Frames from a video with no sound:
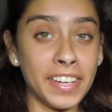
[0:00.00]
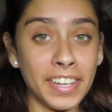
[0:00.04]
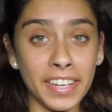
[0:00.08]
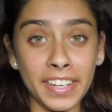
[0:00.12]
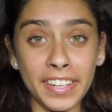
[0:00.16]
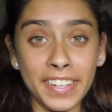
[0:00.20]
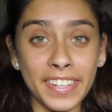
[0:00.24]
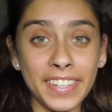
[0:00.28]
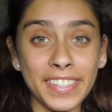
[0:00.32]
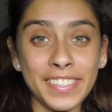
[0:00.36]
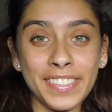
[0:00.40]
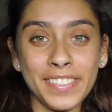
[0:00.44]
Hi
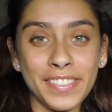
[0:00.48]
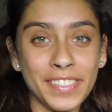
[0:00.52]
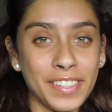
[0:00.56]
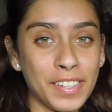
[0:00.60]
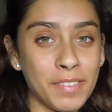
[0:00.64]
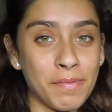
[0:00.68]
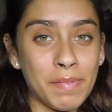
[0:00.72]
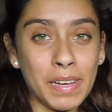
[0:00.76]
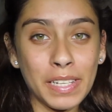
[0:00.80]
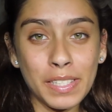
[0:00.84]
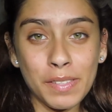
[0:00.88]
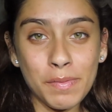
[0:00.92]
guys,
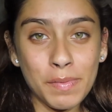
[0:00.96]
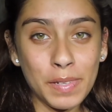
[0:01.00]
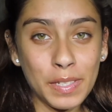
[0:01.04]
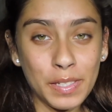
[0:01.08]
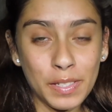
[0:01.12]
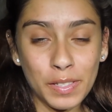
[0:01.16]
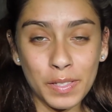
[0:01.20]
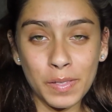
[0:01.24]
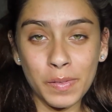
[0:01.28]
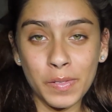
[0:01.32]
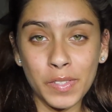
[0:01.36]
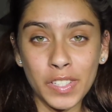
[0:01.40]
welcome back to my
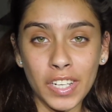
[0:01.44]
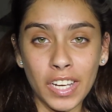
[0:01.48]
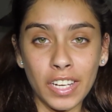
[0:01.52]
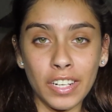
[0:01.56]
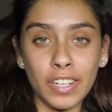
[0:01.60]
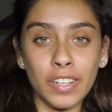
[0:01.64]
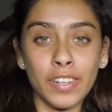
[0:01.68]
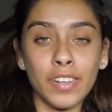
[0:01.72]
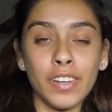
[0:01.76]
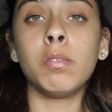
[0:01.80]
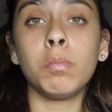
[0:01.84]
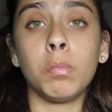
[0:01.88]
YouTube
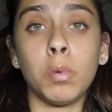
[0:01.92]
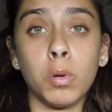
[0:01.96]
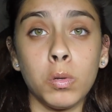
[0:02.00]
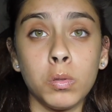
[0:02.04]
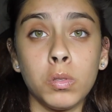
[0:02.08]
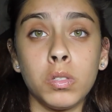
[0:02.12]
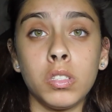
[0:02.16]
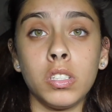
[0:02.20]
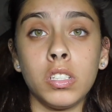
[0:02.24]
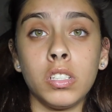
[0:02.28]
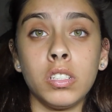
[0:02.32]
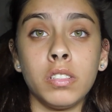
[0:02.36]
channel. I haven't
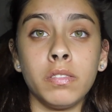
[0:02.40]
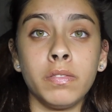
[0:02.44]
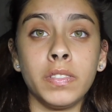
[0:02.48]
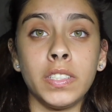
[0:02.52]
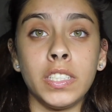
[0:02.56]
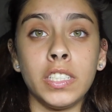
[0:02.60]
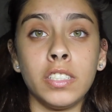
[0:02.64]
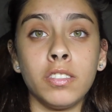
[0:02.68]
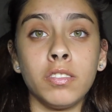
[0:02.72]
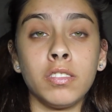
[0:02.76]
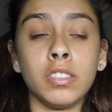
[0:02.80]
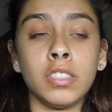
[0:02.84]
posted a
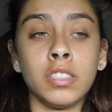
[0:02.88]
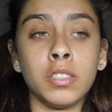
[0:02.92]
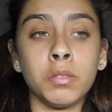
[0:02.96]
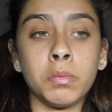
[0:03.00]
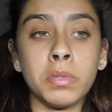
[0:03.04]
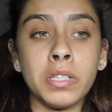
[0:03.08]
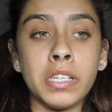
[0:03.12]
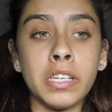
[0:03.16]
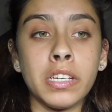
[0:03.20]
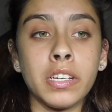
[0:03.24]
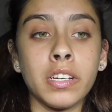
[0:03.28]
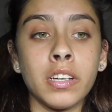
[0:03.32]
video in a
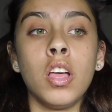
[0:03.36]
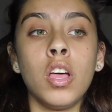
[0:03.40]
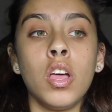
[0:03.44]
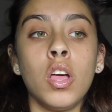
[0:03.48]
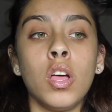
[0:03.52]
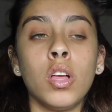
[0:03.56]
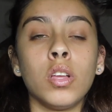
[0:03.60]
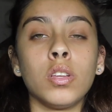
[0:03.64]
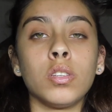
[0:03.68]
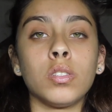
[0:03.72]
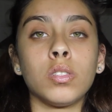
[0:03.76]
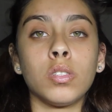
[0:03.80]
week,
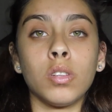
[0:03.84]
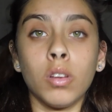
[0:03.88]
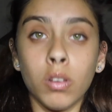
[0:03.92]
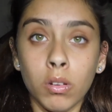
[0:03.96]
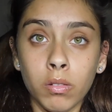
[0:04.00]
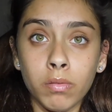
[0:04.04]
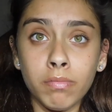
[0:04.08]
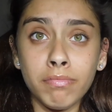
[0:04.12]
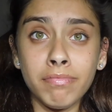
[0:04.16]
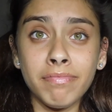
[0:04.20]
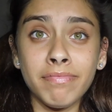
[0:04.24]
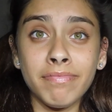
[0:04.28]

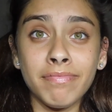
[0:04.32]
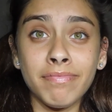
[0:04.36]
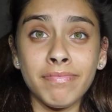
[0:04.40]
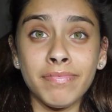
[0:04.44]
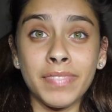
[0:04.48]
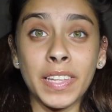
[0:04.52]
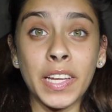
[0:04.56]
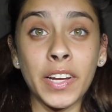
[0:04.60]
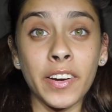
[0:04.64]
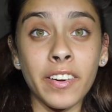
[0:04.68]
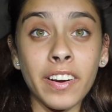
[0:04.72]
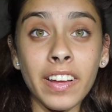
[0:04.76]
so
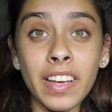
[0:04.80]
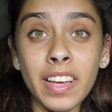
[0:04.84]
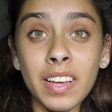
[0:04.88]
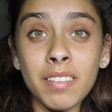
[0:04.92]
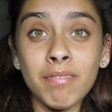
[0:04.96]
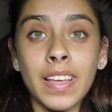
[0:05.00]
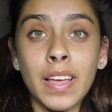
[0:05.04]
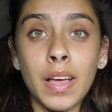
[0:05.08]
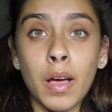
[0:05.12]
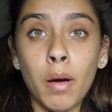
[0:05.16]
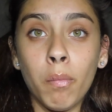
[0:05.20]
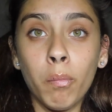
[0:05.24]
here I
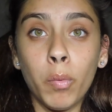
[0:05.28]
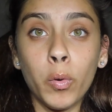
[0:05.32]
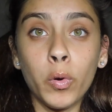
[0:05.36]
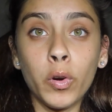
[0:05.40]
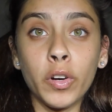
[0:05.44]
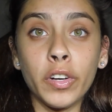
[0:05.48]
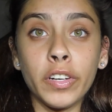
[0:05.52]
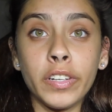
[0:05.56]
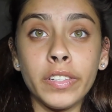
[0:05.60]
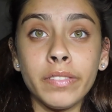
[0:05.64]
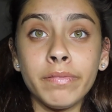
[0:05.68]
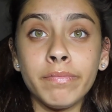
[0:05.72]
am,
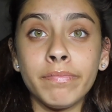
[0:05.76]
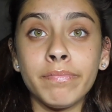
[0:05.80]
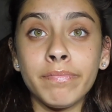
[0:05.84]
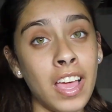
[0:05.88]
bored,